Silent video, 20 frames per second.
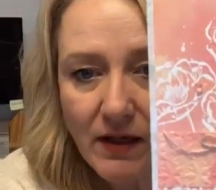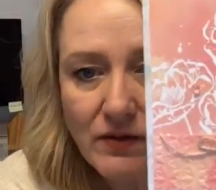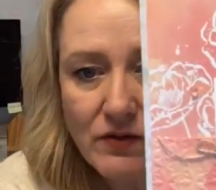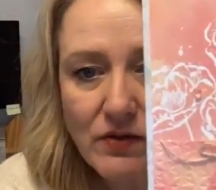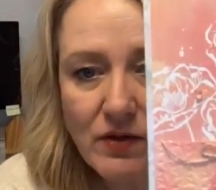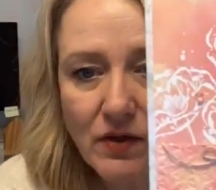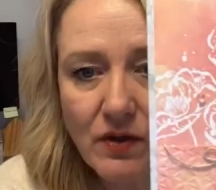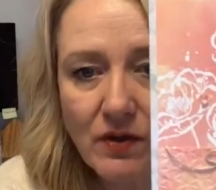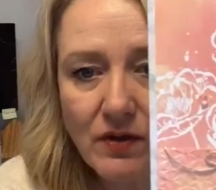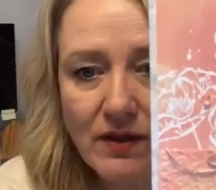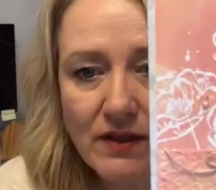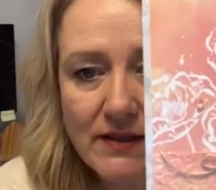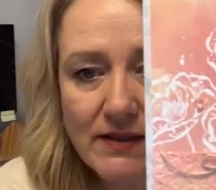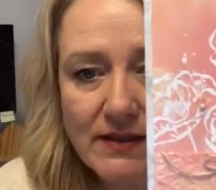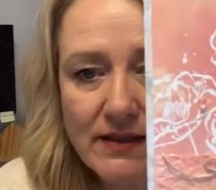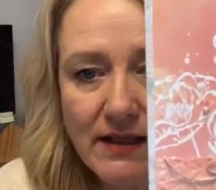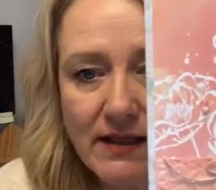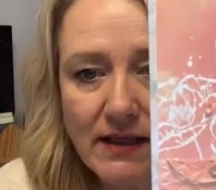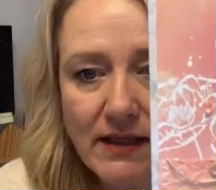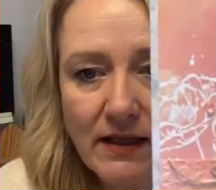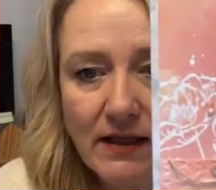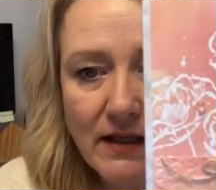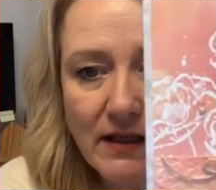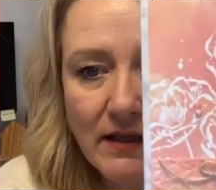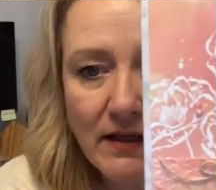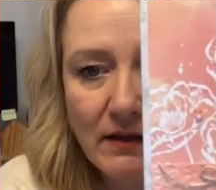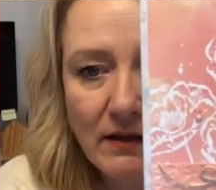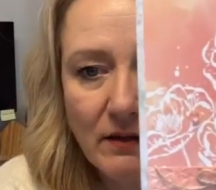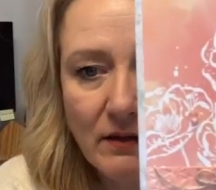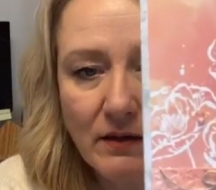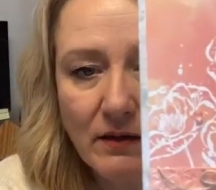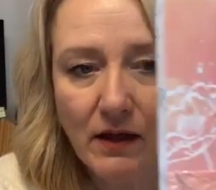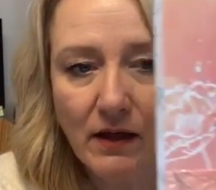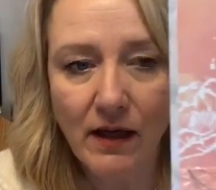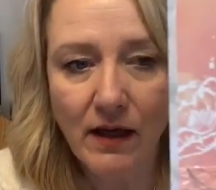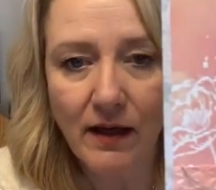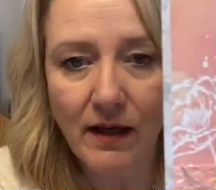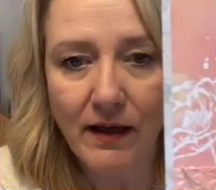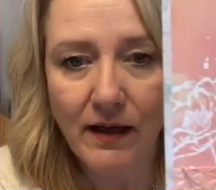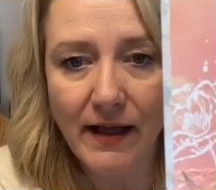So you can see
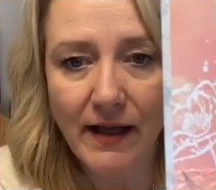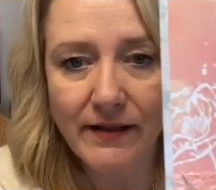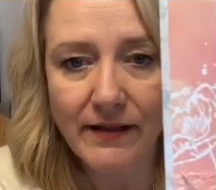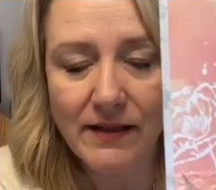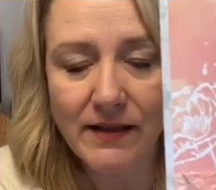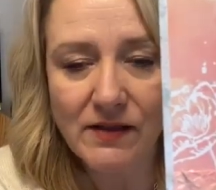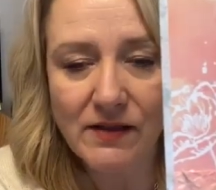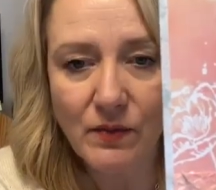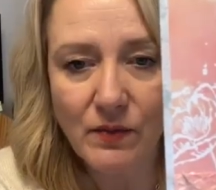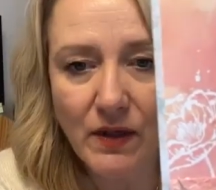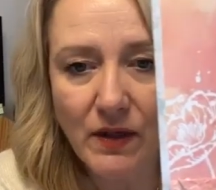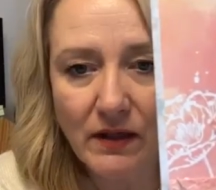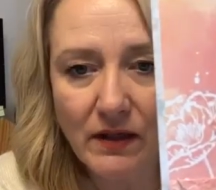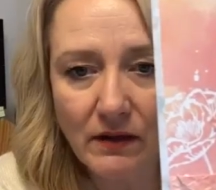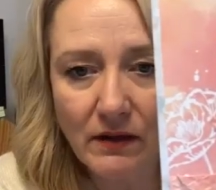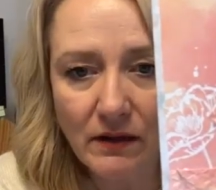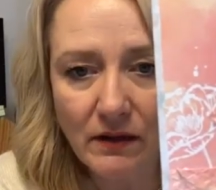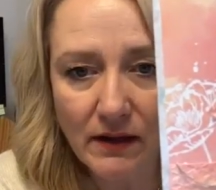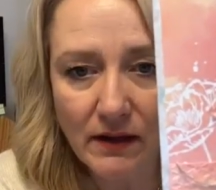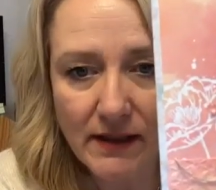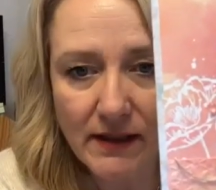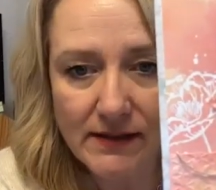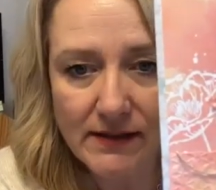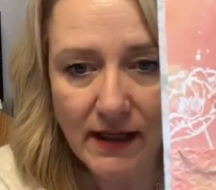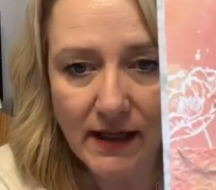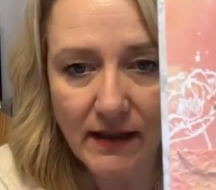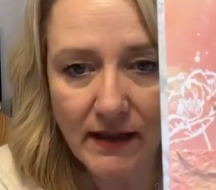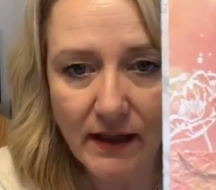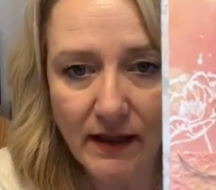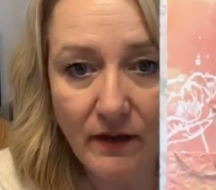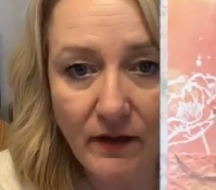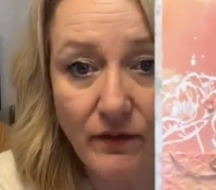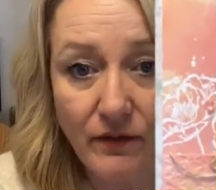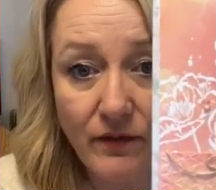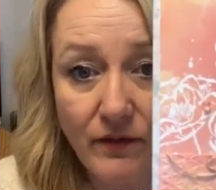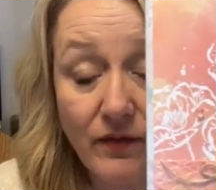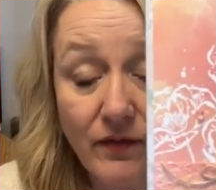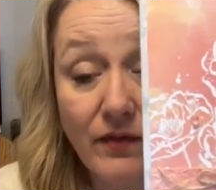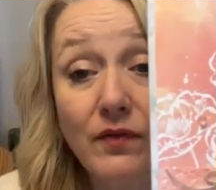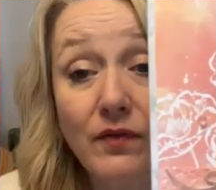on this one, it's got like a
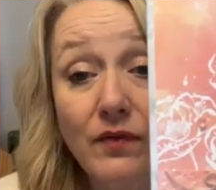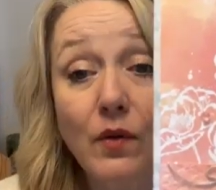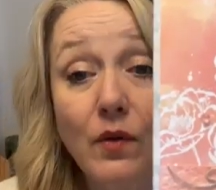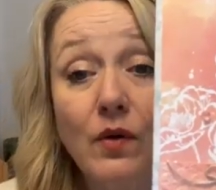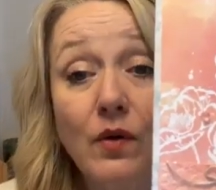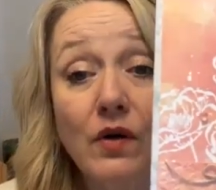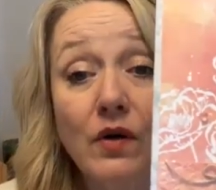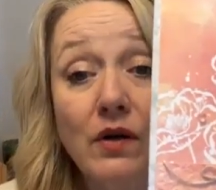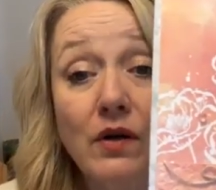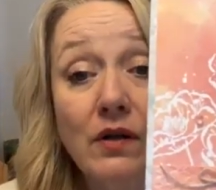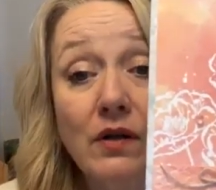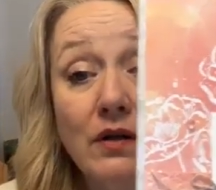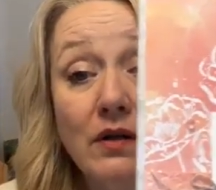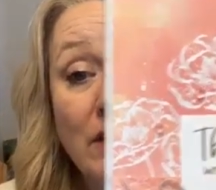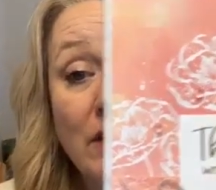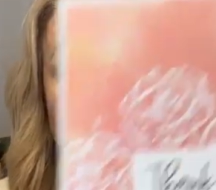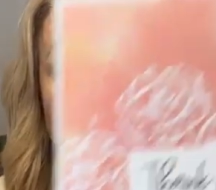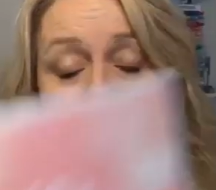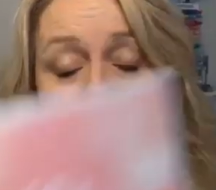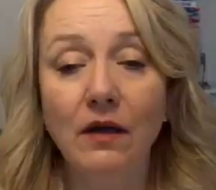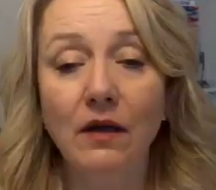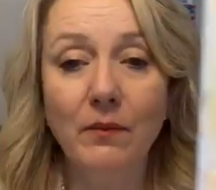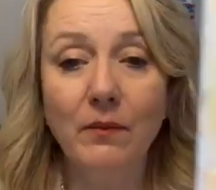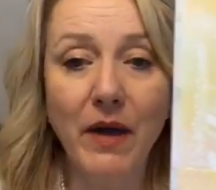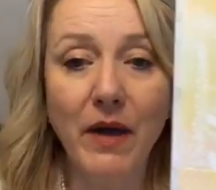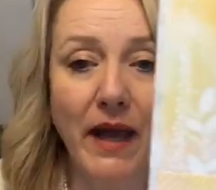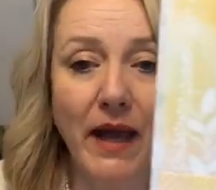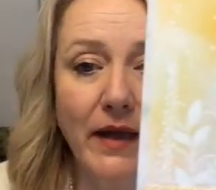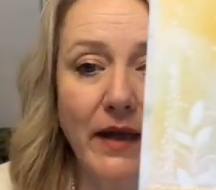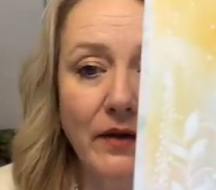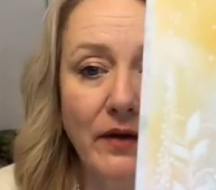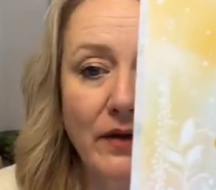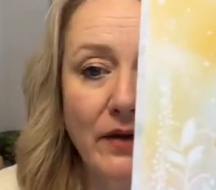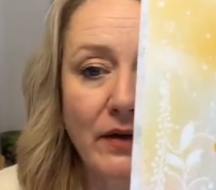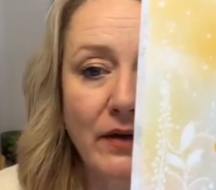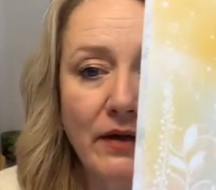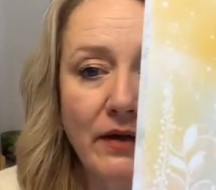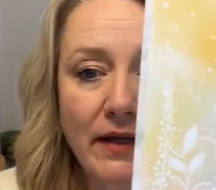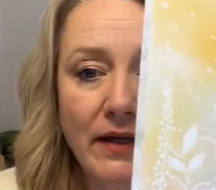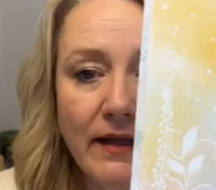floral
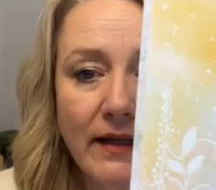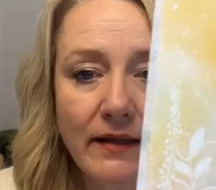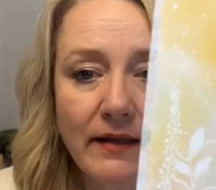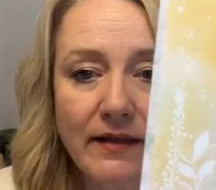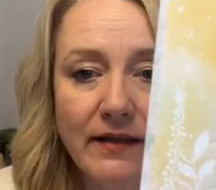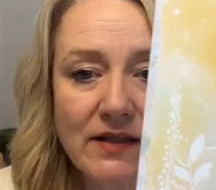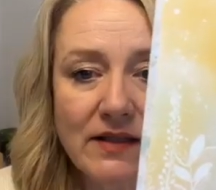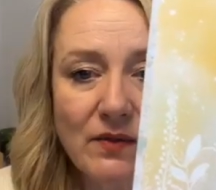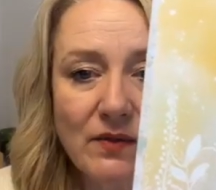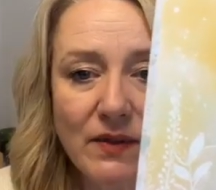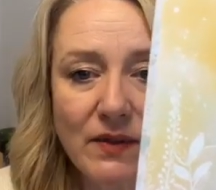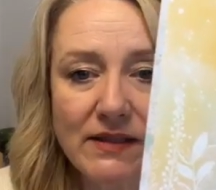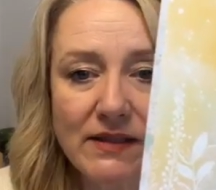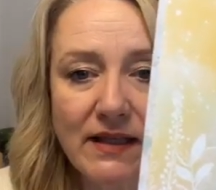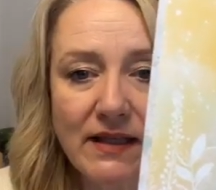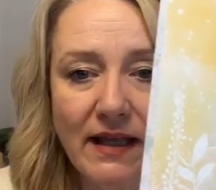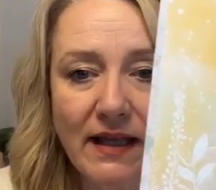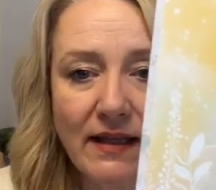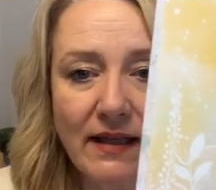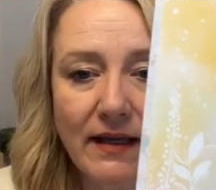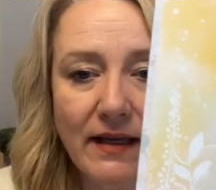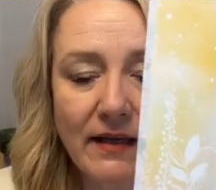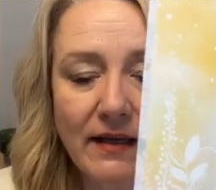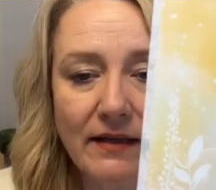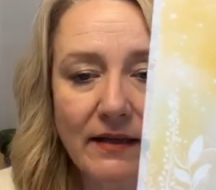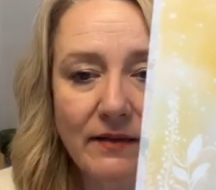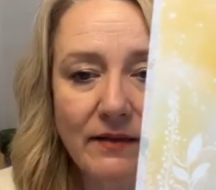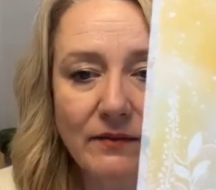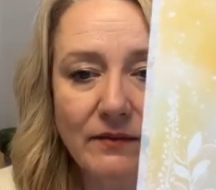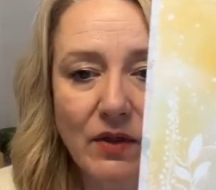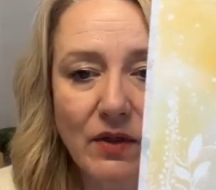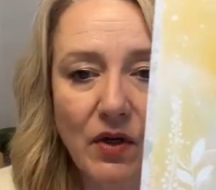pattern. This one's got like a